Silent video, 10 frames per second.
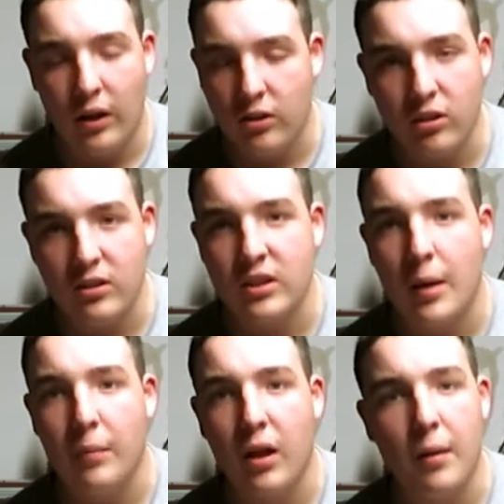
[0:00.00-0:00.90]
this
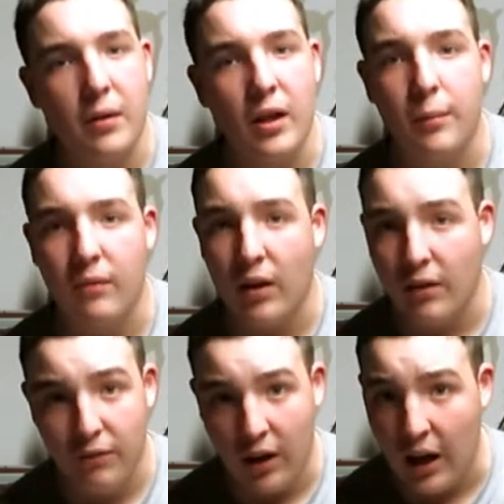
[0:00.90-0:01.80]
cop a lot. Me and him
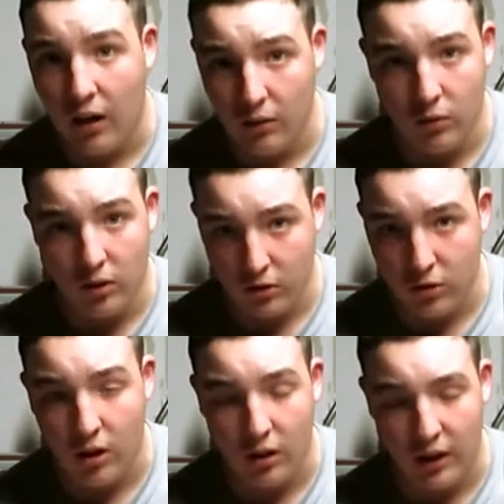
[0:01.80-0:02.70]
have
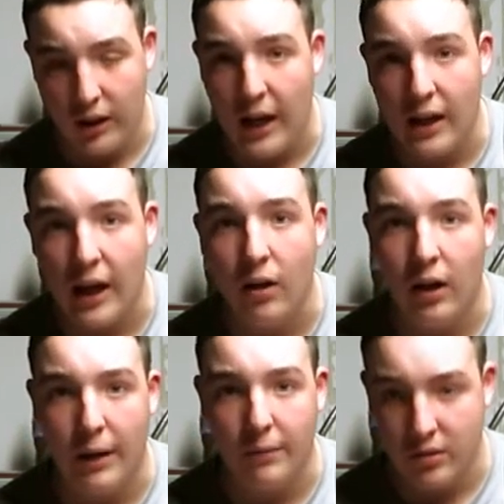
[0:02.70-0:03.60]
hang
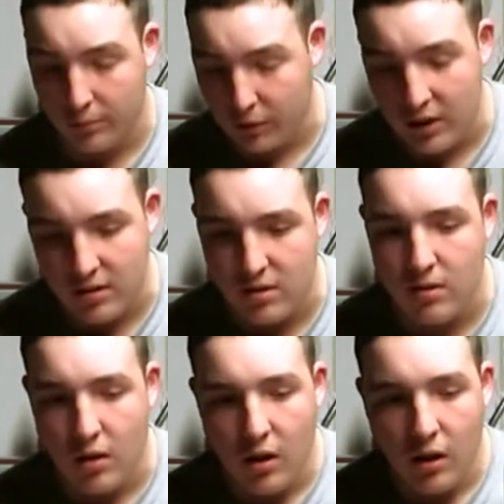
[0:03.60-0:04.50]
out at
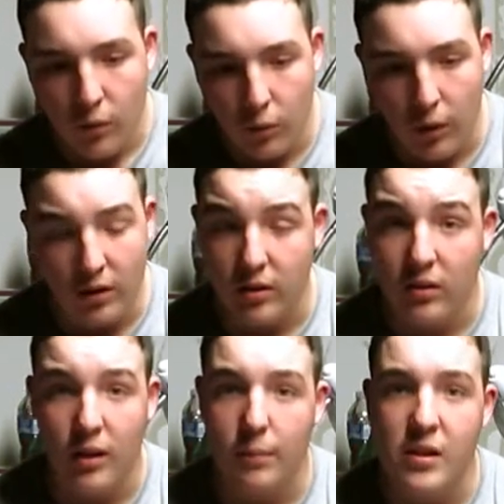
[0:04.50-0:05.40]
places. We went
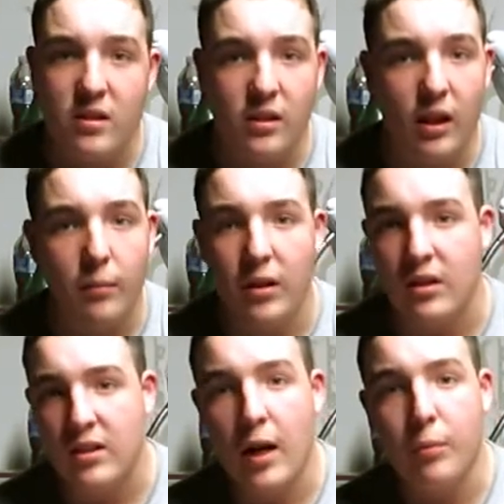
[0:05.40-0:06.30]
to get pizza together. Me
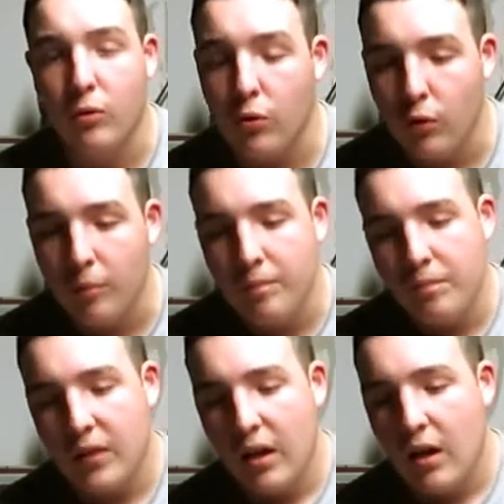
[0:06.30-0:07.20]
and this cop are cool.
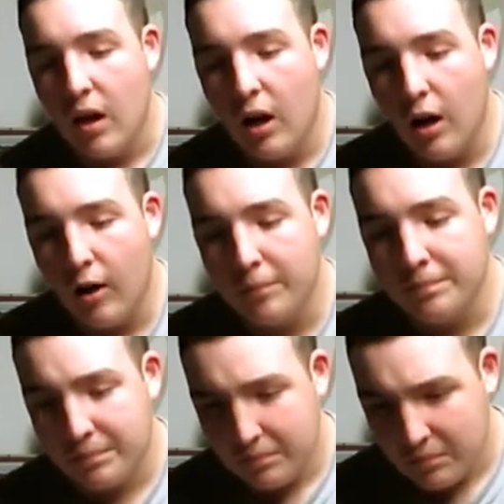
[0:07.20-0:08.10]
I